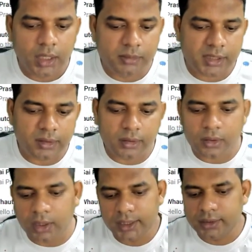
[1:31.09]
I'm just going to
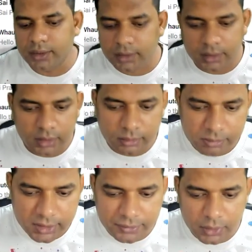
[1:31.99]
call it
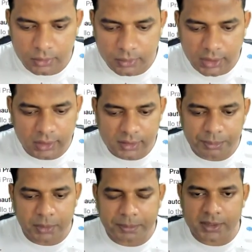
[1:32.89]
just for uniqueness
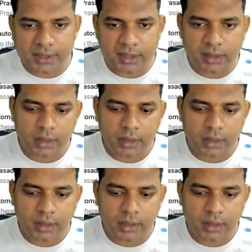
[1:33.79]
purpose.